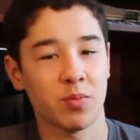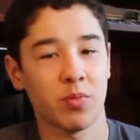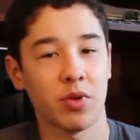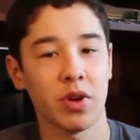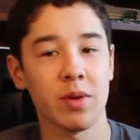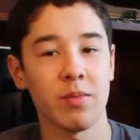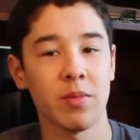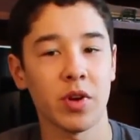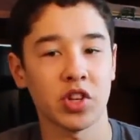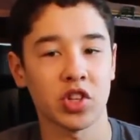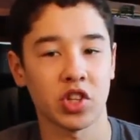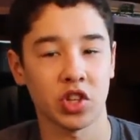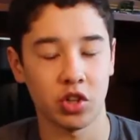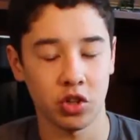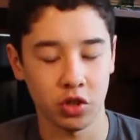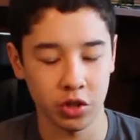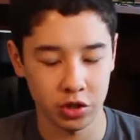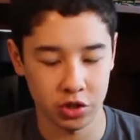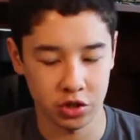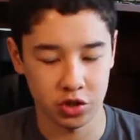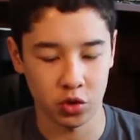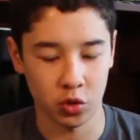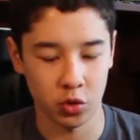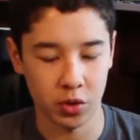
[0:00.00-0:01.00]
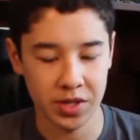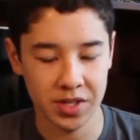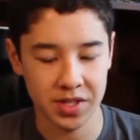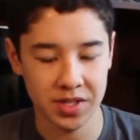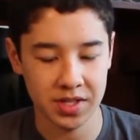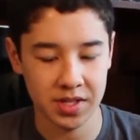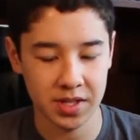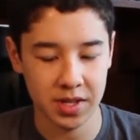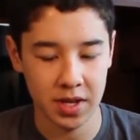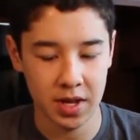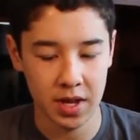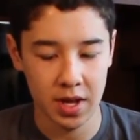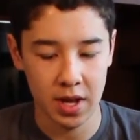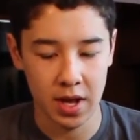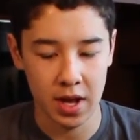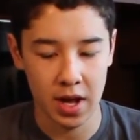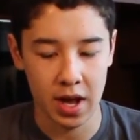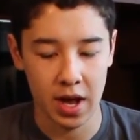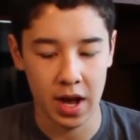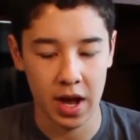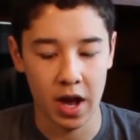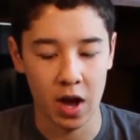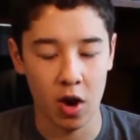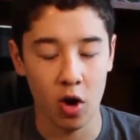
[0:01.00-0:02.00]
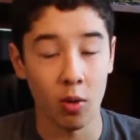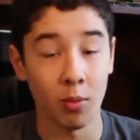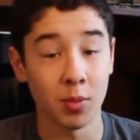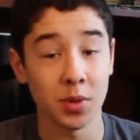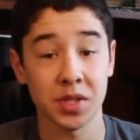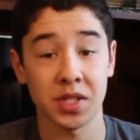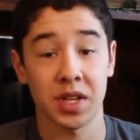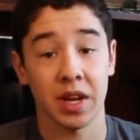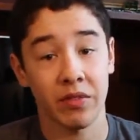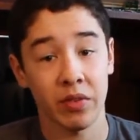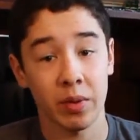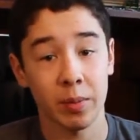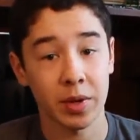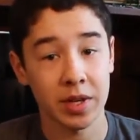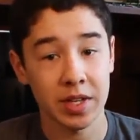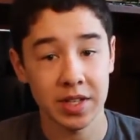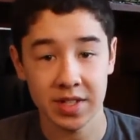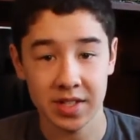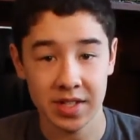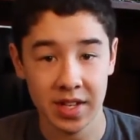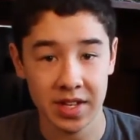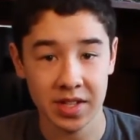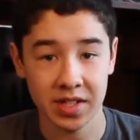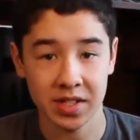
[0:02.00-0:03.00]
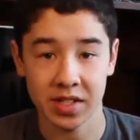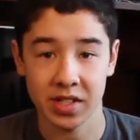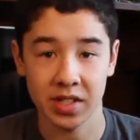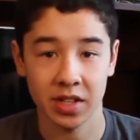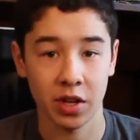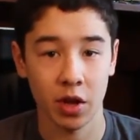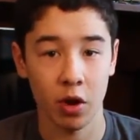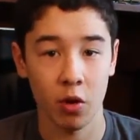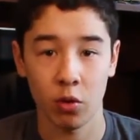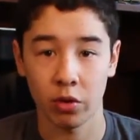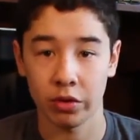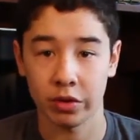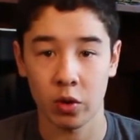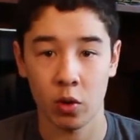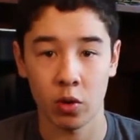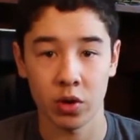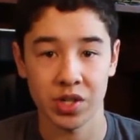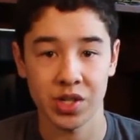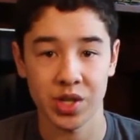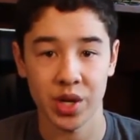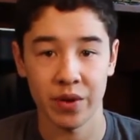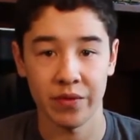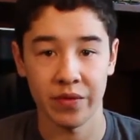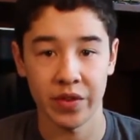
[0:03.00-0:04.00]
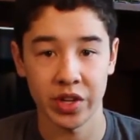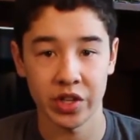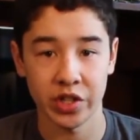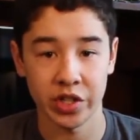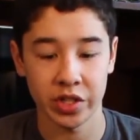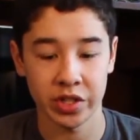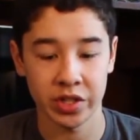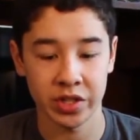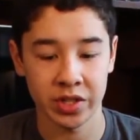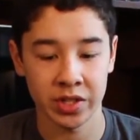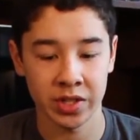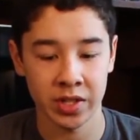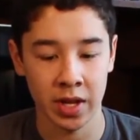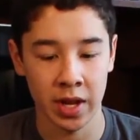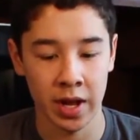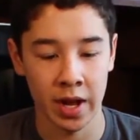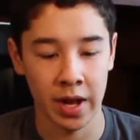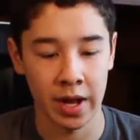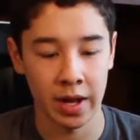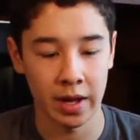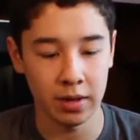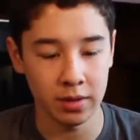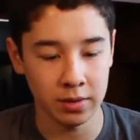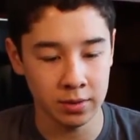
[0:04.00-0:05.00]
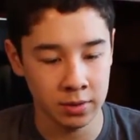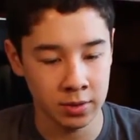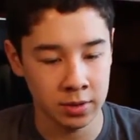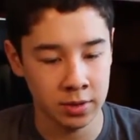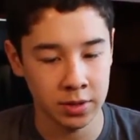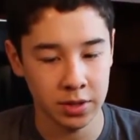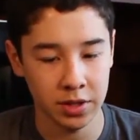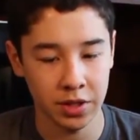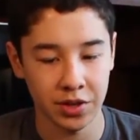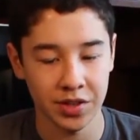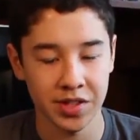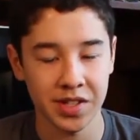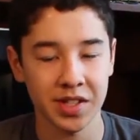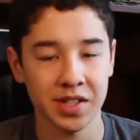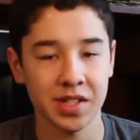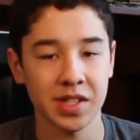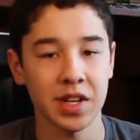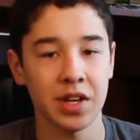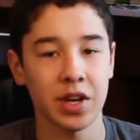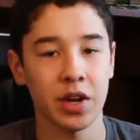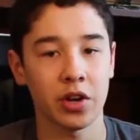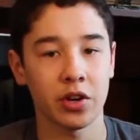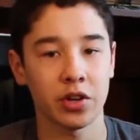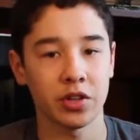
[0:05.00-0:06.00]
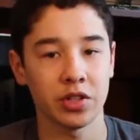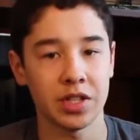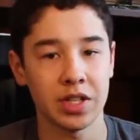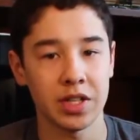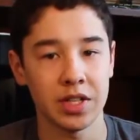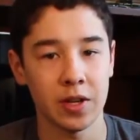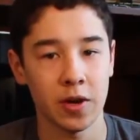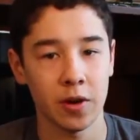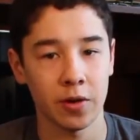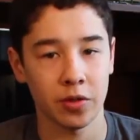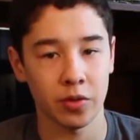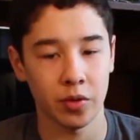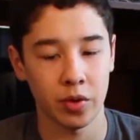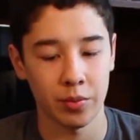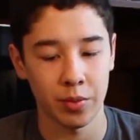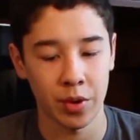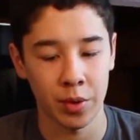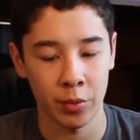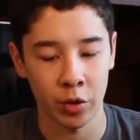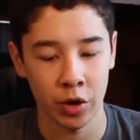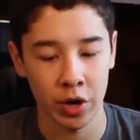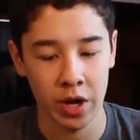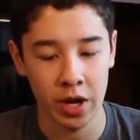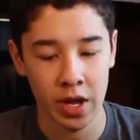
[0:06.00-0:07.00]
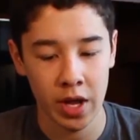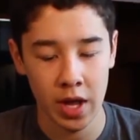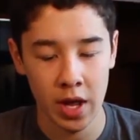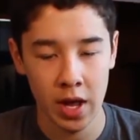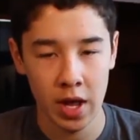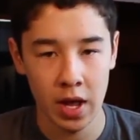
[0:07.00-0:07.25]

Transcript: pretty much a clear choice. Almost everybody says to go with Corsair Veagence. Their 1600 DDR3 memory.